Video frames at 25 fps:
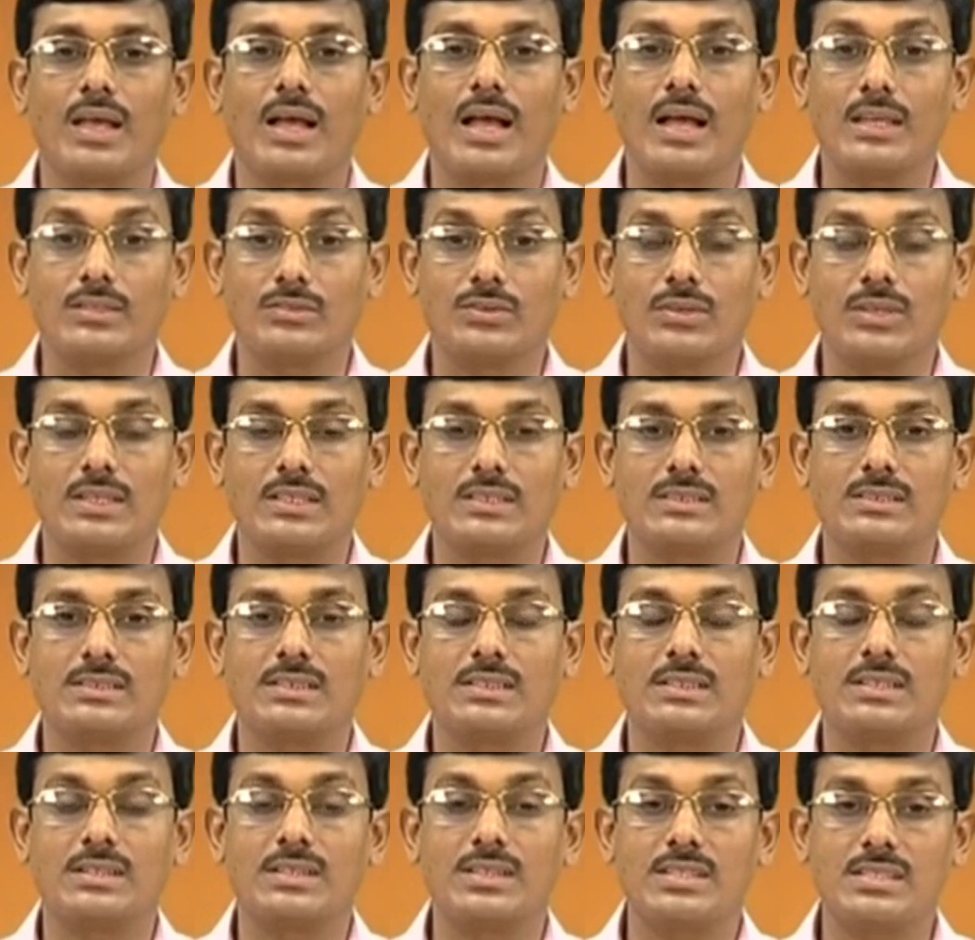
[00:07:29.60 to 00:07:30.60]
as well as
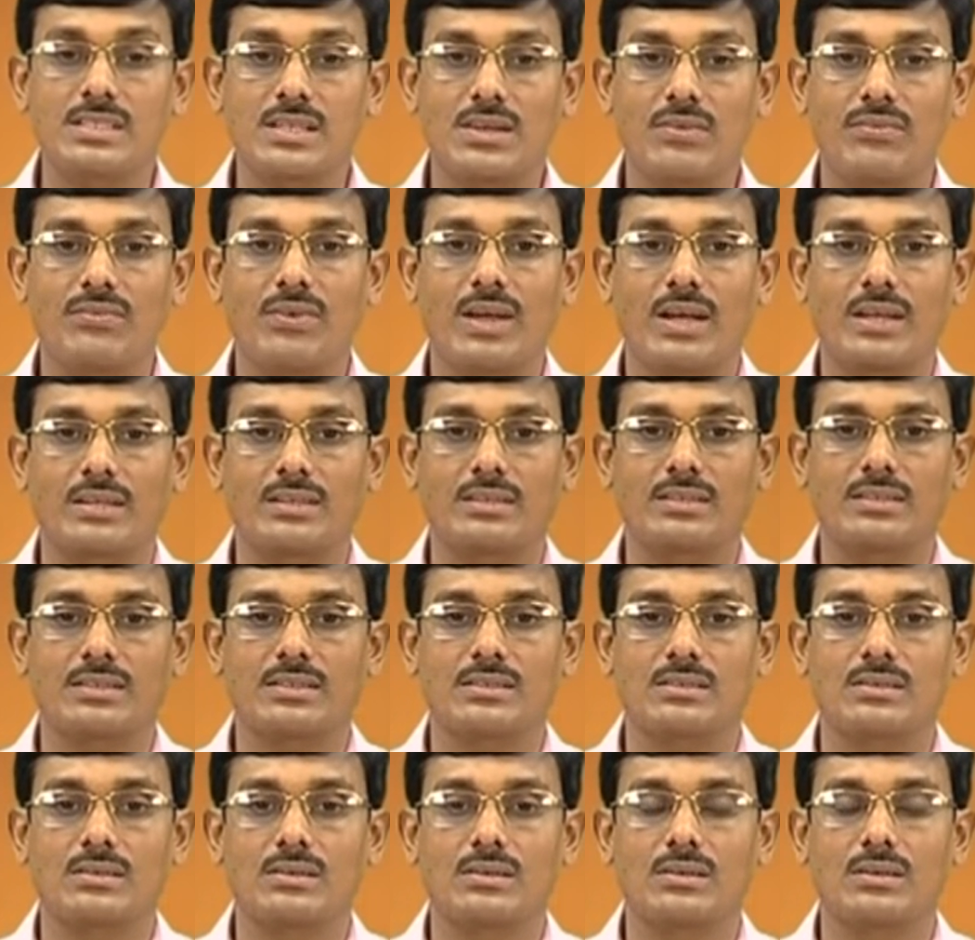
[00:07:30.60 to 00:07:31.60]
the risk factors
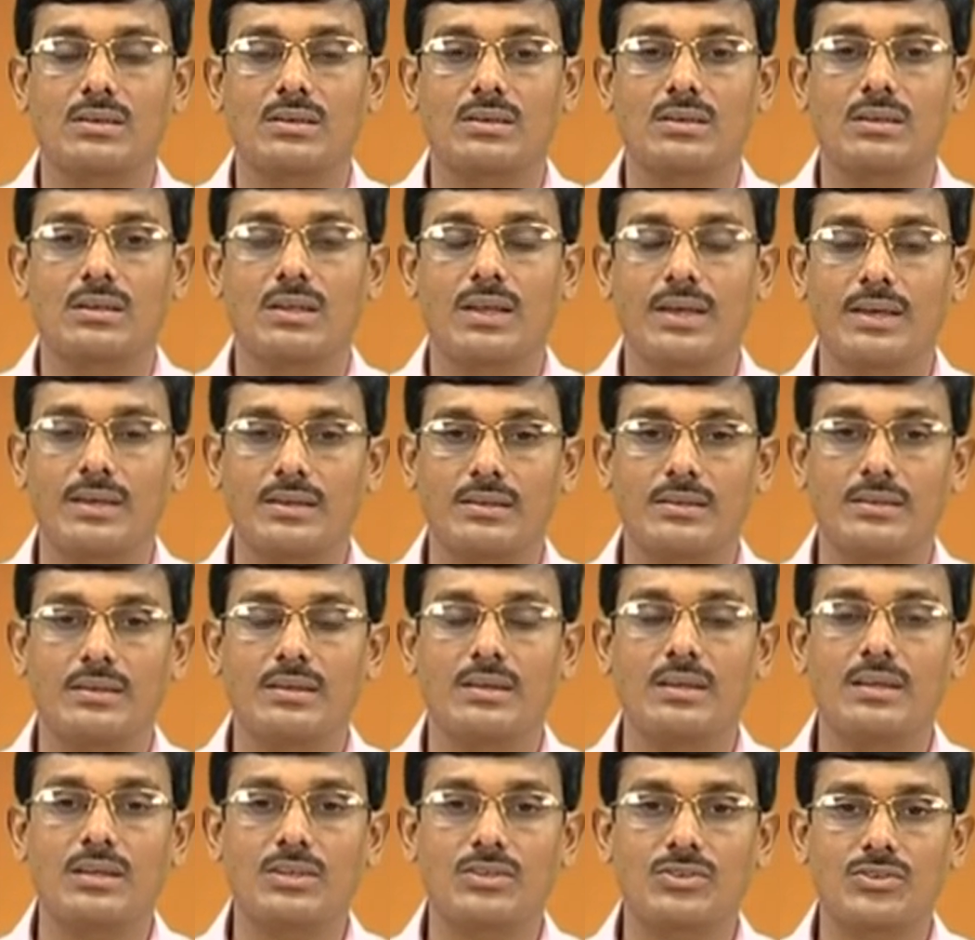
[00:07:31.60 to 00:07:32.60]
like the
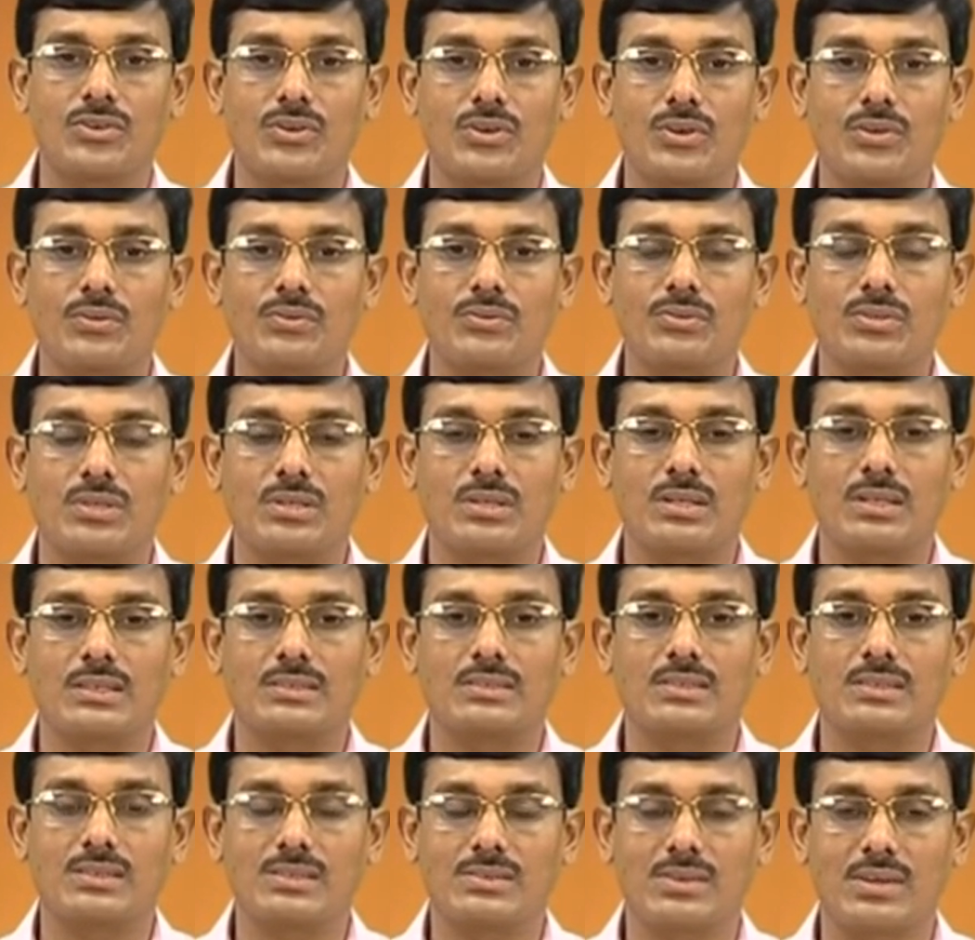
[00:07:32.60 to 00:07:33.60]
electrocution
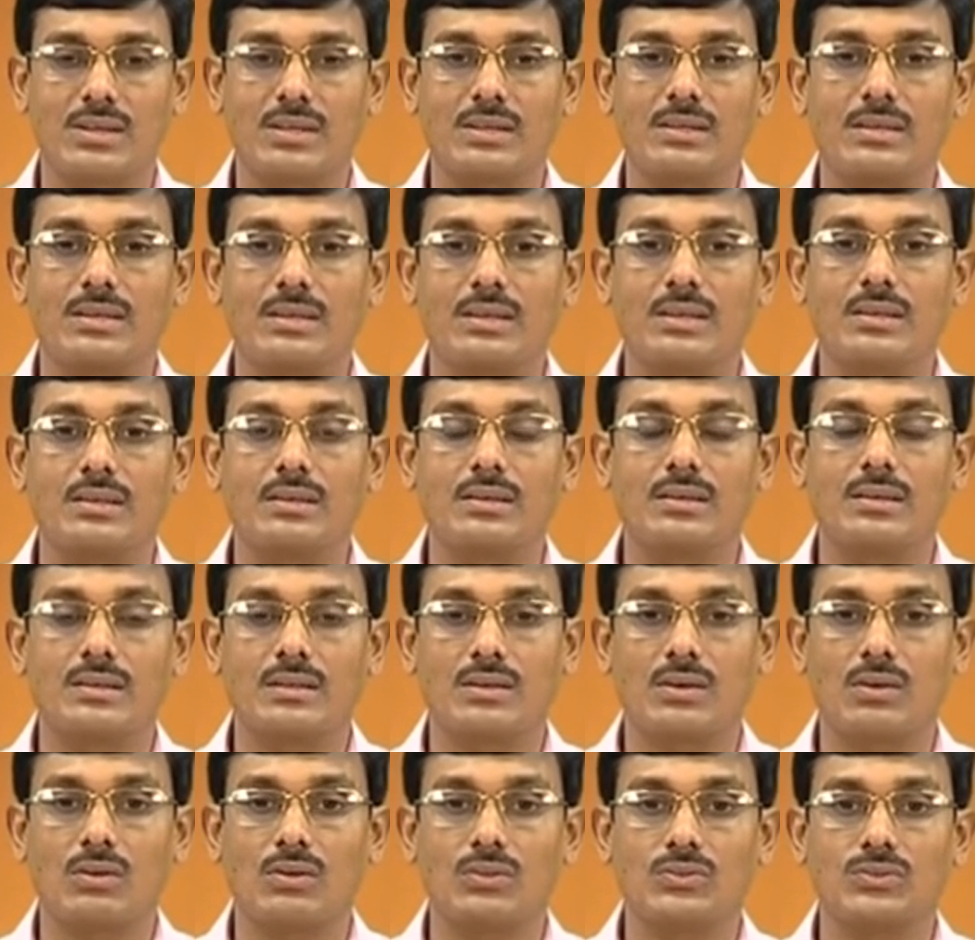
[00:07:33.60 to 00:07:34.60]
etc., are
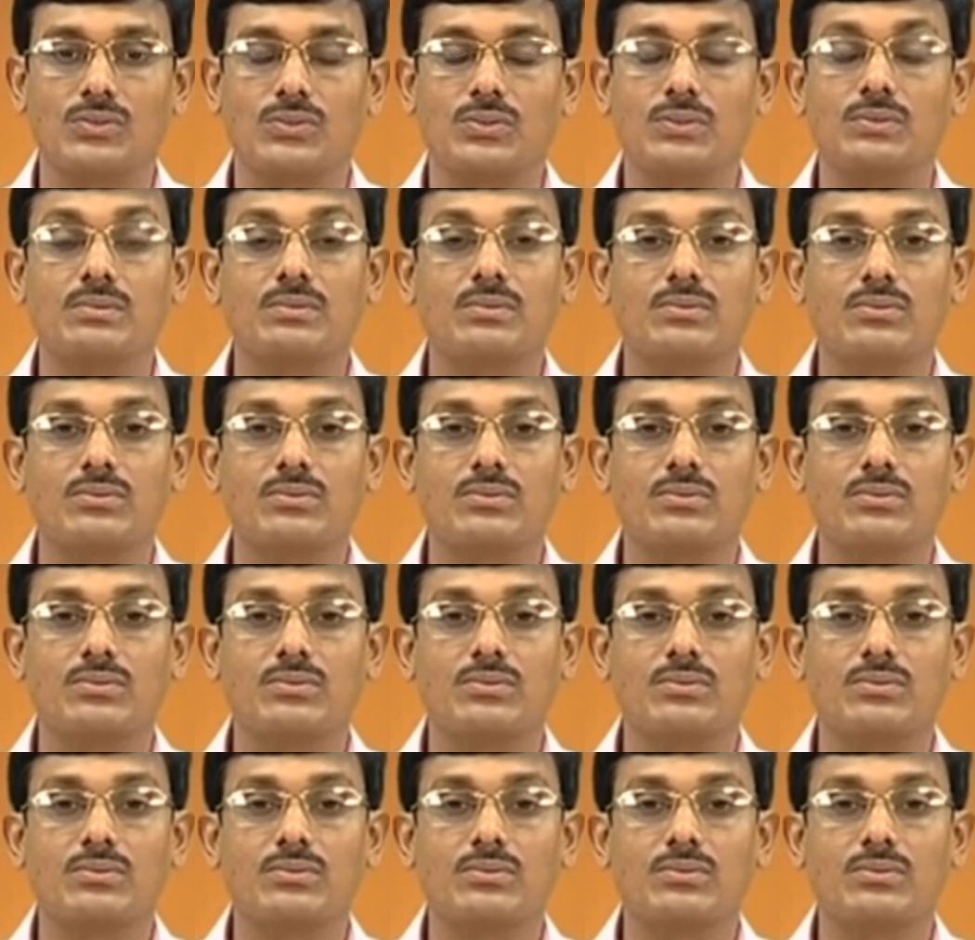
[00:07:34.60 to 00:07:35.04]
also